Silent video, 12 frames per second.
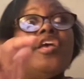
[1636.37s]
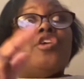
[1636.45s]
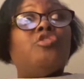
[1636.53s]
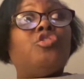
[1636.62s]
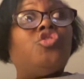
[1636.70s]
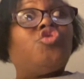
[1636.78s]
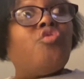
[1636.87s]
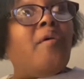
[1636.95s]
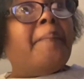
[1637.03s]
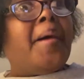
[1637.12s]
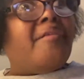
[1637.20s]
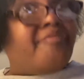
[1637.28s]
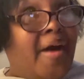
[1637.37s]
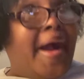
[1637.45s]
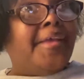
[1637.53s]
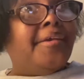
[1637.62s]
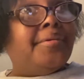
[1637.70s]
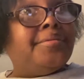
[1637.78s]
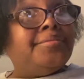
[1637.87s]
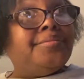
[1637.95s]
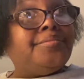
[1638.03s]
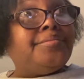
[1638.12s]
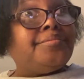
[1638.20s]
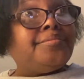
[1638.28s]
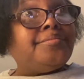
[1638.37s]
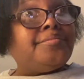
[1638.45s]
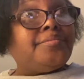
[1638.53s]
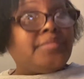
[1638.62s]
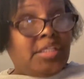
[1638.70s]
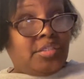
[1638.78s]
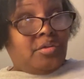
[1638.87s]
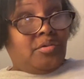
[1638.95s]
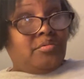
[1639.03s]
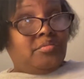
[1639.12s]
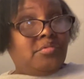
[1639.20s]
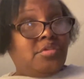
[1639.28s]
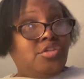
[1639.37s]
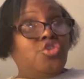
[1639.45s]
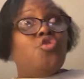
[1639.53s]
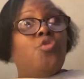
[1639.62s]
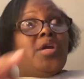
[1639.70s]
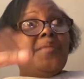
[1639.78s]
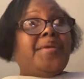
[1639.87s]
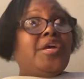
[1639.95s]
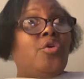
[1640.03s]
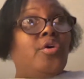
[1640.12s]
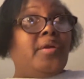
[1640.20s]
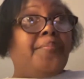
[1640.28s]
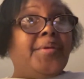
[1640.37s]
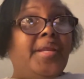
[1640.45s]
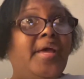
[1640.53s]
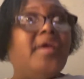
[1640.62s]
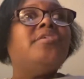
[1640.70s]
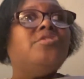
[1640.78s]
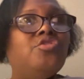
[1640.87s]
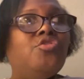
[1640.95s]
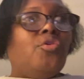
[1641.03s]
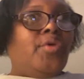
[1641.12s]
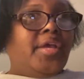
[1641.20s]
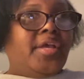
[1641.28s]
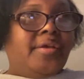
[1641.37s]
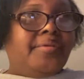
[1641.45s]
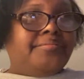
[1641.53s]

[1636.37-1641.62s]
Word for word: going to destroy it by fire. So, you want to be caught up in that? You go ahead.